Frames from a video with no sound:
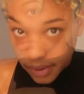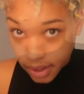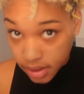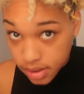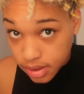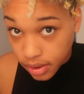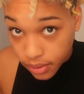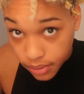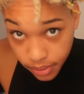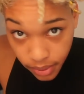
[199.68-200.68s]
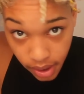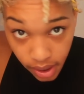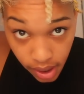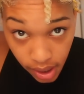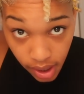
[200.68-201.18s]
Okay, so
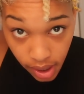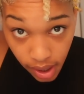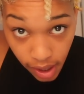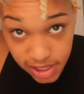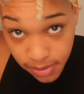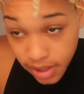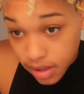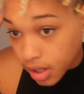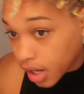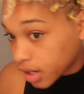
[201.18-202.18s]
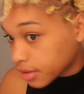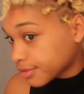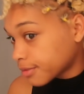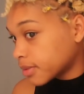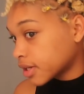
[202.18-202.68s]
I split it in
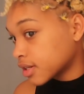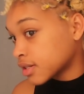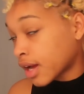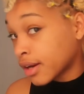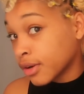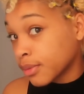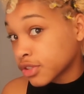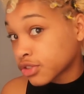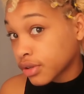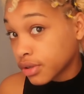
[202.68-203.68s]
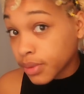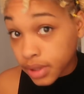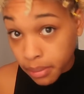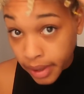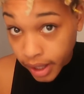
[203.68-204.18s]
half because I know I'm gonna struggle with
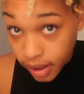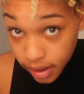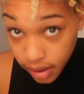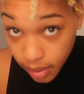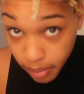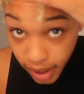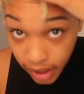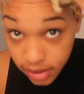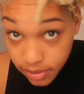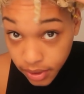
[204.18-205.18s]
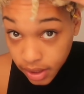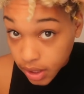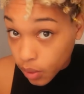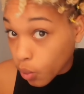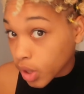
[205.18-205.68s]
the back, but I just want to
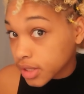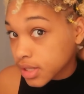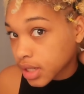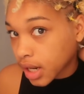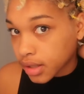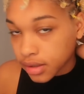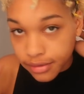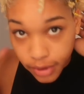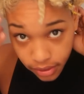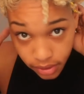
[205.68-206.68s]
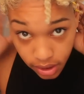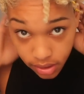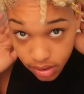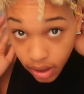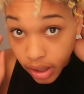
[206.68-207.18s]
get one side done, part of the other
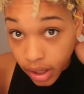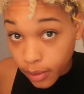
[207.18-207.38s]
side.